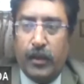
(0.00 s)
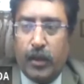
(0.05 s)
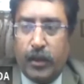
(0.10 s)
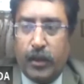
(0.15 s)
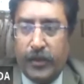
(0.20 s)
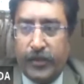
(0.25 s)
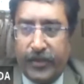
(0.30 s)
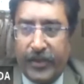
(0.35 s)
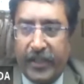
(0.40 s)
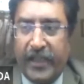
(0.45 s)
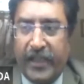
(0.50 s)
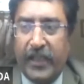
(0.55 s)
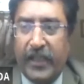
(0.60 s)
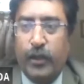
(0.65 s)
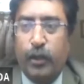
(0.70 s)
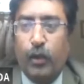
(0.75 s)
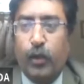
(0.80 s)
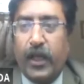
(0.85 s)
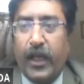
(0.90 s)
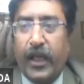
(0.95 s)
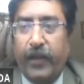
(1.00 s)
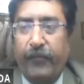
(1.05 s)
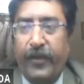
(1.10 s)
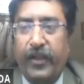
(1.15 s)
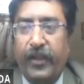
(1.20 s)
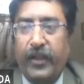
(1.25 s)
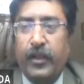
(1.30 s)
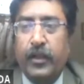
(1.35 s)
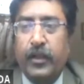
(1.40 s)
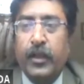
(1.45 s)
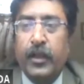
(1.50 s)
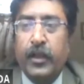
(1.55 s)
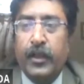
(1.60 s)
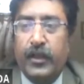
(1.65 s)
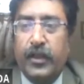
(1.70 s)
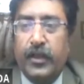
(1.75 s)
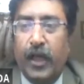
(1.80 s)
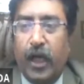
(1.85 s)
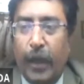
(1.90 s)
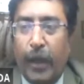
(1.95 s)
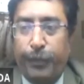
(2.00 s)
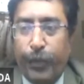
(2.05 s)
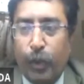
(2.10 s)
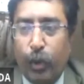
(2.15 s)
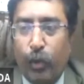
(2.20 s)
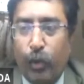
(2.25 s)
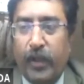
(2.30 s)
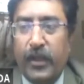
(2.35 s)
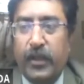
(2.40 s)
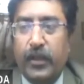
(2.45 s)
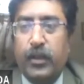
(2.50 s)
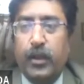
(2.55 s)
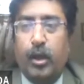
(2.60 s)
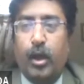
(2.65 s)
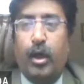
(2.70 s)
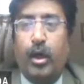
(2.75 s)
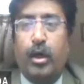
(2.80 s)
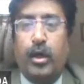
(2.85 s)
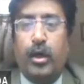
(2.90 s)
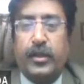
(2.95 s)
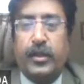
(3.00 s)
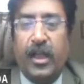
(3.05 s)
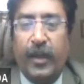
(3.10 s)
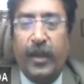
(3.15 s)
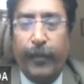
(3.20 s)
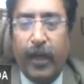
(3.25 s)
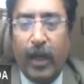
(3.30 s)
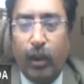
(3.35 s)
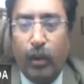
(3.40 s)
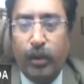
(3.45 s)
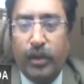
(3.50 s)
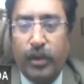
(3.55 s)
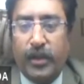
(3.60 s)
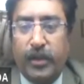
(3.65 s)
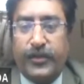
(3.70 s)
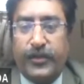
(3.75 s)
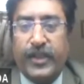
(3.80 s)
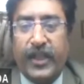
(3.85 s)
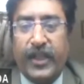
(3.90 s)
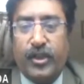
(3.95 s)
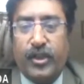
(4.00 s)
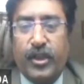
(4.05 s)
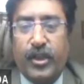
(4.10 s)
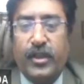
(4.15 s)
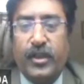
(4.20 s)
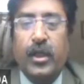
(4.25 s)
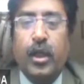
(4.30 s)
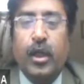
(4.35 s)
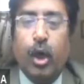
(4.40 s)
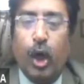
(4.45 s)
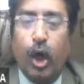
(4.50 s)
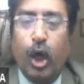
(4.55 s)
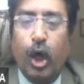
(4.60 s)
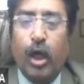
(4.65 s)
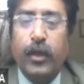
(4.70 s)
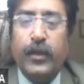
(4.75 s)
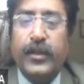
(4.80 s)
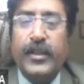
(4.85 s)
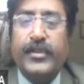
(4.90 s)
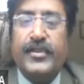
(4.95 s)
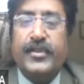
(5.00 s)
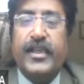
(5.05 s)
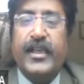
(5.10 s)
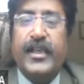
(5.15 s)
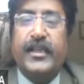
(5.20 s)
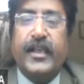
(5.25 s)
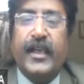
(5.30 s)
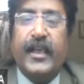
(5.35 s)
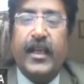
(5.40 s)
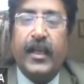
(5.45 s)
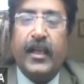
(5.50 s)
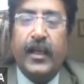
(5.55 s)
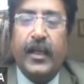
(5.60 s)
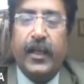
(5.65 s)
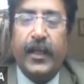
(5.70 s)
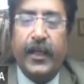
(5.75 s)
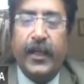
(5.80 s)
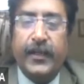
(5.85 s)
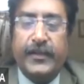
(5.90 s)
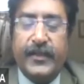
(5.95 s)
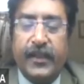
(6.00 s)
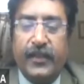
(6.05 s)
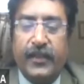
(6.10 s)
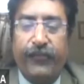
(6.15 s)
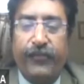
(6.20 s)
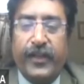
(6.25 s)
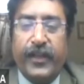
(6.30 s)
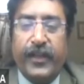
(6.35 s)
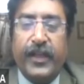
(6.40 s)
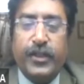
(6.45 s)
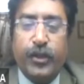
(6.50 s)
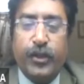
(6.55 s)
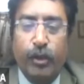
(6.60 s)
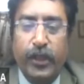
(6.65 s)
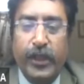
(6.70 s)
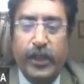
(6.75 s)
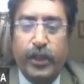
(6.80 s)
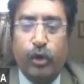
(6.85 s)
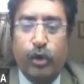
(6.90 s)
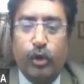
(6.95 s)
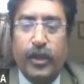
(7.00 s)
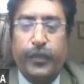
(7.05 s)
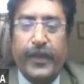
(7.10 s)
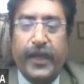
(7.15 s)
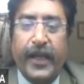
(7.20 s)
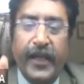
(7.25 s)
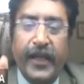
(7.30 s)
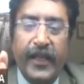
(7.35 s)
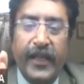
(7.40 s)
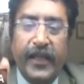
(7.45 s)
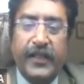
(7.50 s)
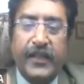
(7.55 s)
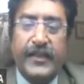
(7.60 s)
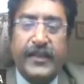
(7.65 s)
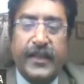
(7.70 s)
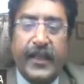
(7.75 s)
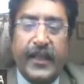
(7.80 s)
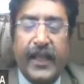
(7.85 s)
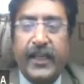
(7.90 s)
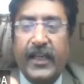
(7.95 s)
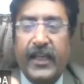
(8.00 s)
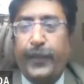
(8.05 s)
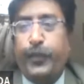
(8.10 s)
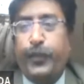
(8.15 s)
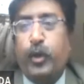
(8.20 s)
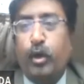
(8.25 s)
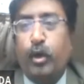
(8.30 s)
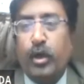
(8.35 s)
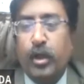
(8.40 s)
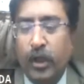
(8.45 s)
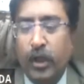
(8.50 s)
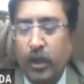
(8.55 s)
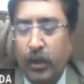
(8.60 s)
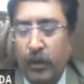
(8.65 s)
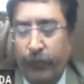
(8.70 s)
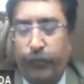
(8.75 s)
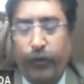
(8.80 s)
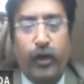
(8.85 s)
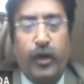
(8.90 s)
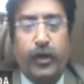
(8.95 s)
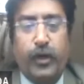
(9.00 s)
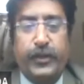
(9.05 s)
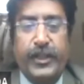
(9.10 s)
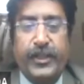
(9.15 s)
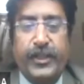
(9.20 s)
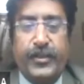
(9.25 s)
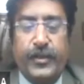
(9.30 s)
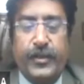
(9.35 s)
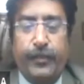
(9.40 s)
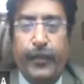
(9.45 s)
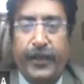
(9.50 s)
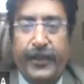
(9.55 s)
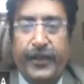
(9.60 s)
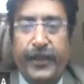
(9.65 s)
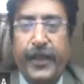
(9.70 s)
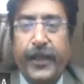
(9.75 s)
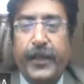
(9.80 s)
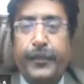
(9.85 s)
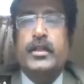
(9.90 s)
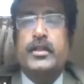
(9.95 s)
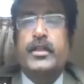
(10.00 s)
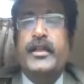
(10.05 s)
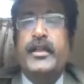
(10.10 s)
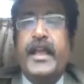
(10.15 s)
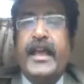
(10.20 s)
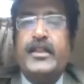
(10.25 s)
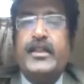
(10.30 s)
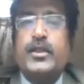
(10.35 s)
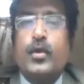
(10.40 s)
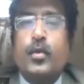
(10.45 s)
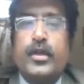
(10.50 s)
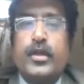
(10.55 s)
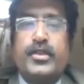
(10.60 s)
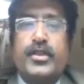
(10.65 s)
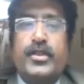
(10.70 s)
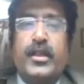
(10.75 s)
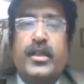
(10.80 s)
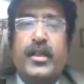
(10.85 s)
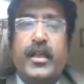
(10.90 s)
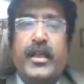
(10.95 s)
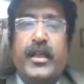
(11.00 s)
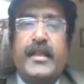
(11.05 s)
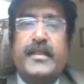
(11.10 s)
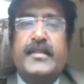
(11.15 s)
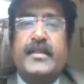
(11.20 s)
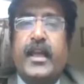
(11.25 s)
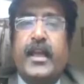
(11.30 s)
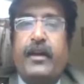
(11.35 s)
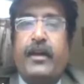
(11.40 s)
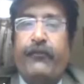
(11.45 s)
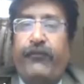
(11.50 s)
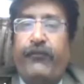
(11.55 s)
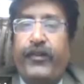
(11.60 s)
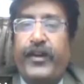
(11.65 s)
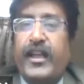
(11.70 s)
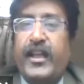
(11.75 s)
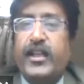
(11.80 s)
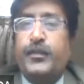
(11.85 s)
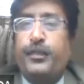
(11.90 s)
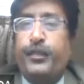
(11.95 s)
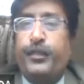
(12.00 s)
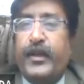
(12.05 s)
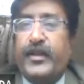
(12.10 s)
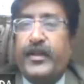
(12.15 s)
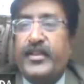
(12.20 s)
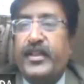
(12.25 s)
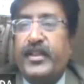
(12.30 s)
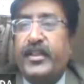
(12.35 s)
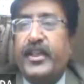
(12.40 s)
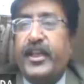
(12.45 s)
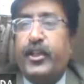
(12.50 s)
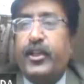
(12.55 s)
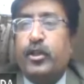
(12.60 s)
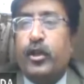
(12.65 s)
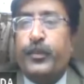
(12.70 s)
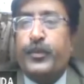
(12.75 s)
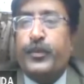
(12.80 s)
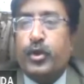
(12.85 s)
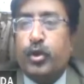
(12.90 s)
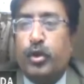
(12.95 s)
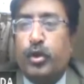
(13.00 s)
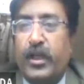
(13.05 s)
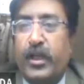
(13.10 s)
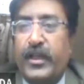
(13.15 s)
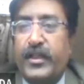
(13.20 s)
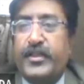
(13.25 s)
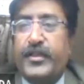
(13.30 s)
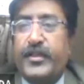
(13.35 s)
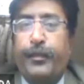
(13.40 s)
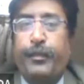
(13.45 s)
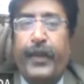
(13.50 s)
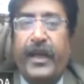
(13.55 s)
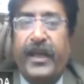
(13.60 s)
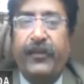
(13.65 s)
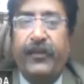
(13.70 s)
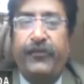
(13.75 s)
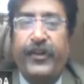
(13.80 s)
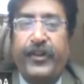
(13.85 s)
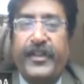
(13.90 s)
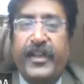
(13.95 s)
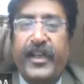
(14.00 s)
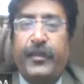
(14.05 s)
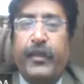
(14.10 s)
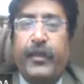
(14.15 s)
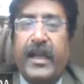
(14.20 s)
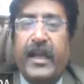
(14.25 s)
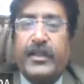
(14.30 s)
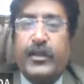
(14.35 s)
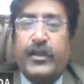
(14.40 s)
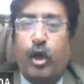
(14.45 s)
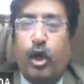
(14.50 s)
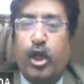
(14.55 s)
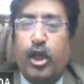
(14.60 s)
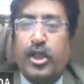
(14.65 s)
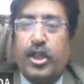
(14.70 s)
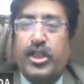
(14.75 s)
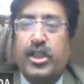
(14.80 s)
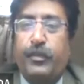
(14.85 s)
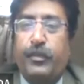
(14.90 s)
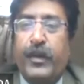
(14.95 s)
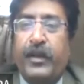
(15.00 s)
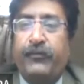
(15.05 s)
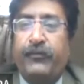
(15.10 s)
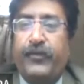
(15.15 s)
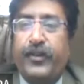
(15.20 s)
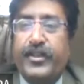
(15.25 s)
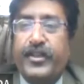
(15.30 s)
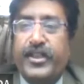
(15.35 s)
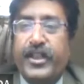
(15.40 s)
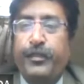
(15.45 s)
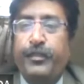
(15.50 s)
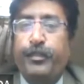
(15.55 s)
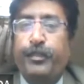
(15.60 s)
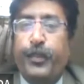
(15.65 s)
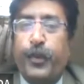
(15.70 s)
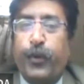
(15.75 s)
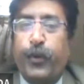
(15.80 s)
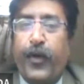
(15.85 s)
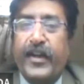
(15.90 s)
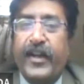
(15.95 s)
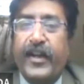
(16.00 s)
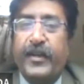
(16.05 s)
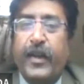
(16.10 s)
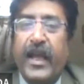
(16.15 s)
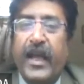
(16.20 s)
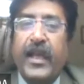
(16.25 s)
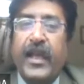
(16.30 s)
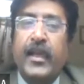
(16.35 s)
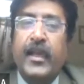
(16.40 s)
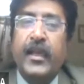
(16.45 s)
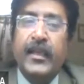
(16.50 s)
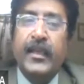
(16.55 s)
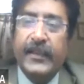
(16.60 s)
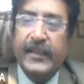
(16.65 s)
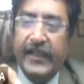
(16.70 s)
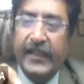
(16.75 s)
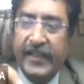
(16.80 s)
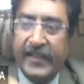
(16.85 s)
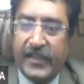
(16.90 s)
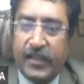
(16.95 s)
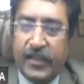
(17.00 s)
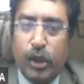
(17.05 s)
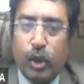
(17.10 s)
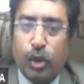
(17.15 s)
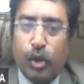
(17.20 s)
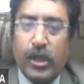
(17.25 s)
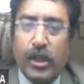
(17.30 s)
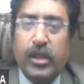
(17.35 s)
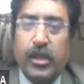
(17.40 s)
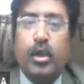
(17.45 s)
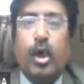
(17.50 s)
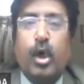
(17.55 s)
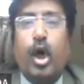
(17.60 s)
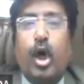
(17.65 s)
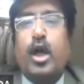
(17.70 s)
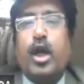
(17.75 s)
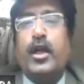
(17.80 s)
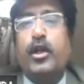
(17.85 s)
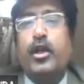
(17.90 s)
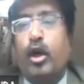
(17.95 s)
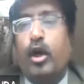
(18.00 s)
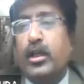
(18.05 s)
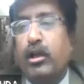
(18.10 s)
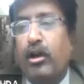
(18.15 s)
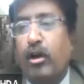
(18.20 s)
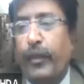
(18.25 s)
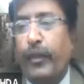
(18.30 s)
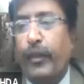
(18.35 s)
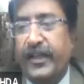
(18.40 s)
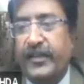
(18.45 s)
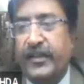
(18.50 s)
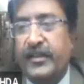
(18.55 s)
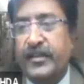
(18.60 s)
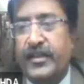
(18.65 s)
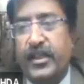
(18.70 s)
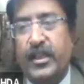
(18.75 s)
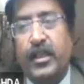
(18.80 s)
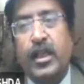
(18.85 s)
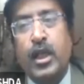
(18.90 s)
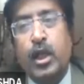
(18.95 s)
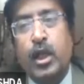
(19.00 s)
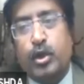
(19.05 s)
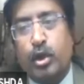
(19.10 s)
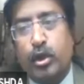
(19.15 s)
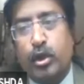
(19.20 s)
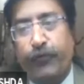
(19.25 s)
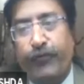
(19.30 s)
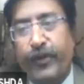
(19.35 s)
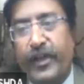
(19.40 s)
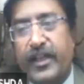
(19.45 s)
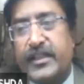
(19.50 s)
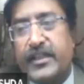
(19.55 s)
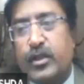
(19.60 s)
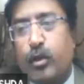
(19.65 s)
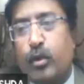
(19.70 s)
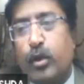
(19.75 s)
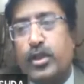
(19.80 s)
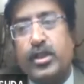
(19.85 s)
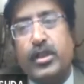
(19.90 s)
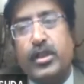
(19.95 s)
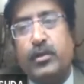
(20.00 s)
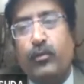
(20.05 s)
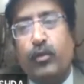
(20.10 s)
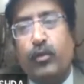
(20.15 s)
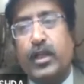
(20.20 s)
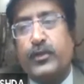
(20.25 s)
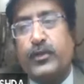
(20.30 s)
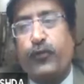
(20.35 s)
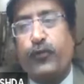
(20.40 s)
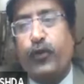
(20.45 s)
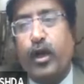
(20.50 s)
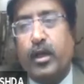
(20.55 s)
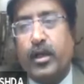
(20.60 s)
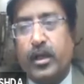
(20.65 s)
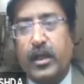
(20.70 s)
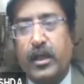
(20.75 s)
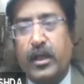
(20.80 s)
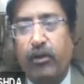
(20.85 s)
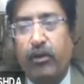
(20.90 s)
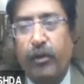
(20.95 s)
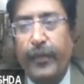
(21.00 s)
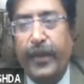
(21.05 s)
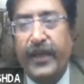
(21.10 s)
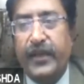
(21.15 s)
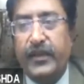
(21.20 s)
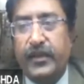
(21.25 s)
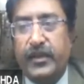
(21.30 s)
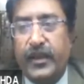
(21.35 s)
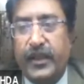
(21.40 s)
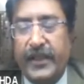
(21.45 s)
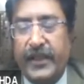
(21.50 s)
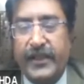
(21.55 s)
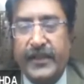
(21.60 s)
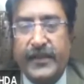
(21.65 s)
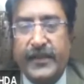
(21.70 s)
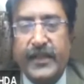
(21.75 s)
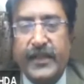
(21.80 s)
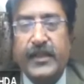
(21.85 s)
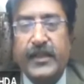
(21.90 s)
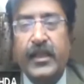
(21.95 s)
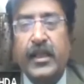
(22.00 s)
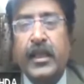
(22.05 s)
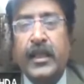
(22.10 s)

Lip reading: cell, you are having the approval or the amount sanction. All this data and certificates you need to keep ready and scan, upload for this metric. The next question is average percentage of students benefited by scholarship and friendship provided by institution or non-government agency. So the first question was for government agency.